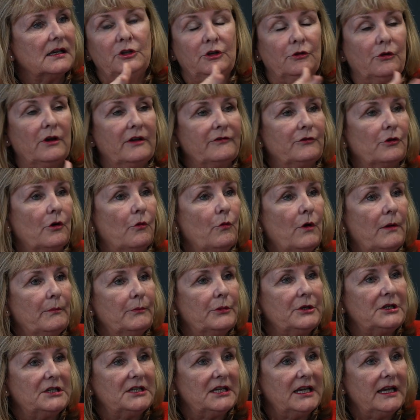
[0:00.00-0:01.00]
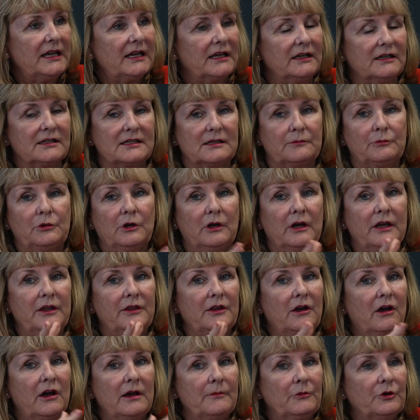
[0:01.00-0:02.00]
I've got one particular supplier
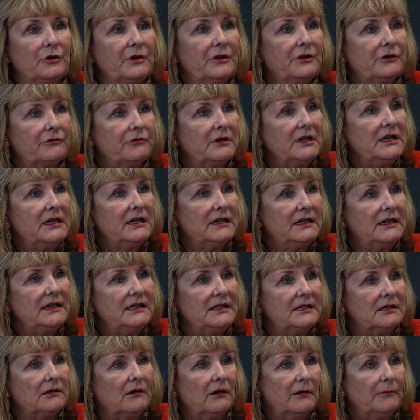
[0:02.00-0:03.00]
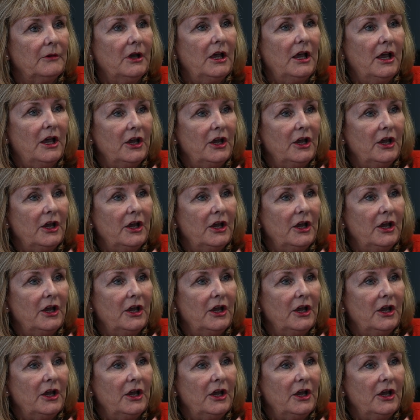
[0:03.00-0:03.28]
that I'm on a 3-year lead time.